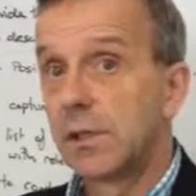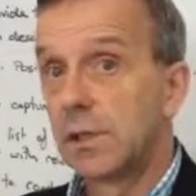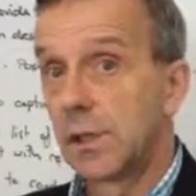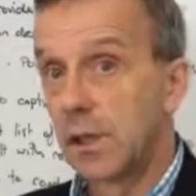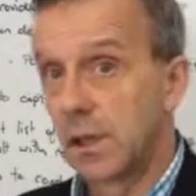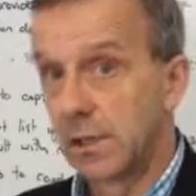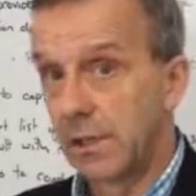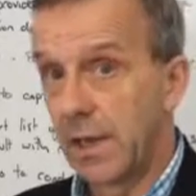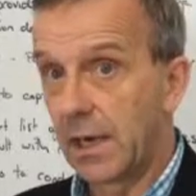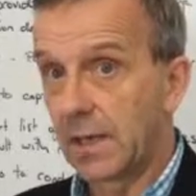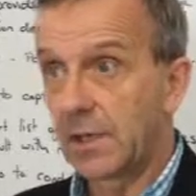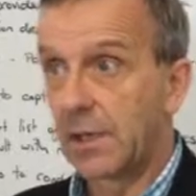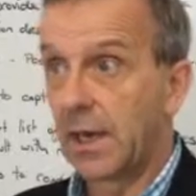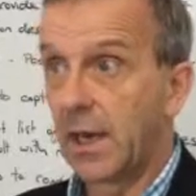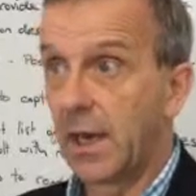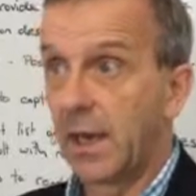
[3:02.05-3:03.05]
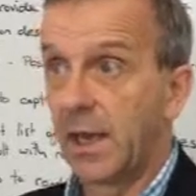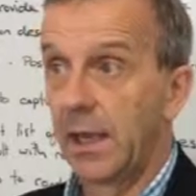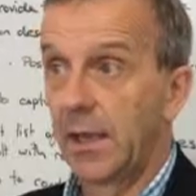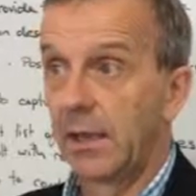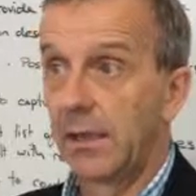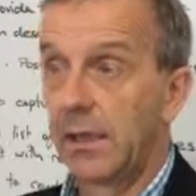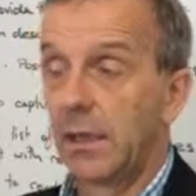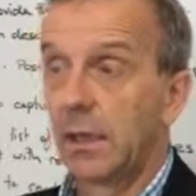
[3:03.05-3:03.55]
to conduct
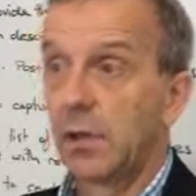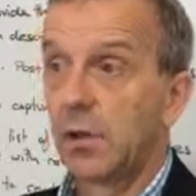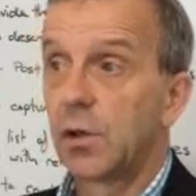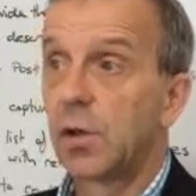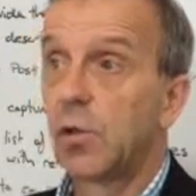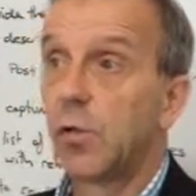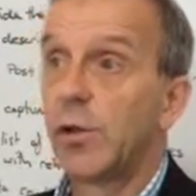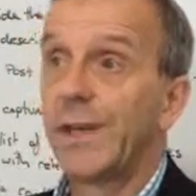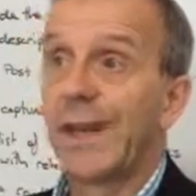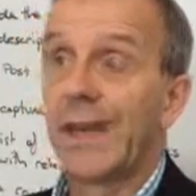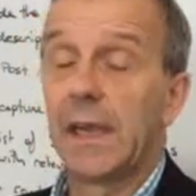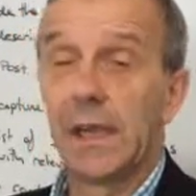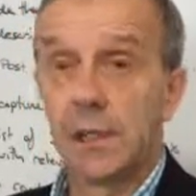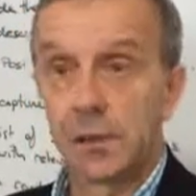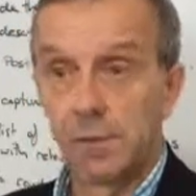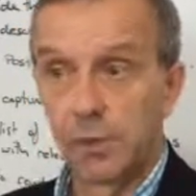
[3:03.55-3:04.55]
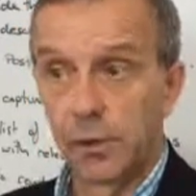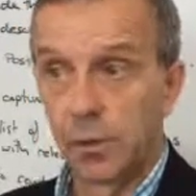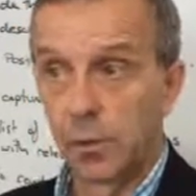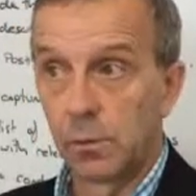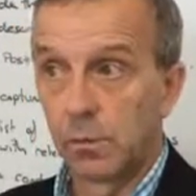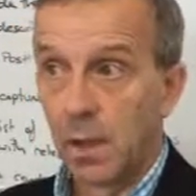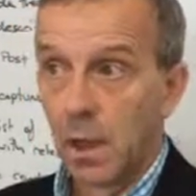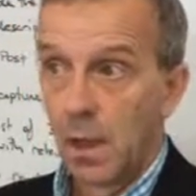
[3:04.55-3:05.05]
a good
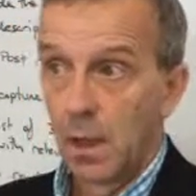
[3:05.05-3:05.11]
interview.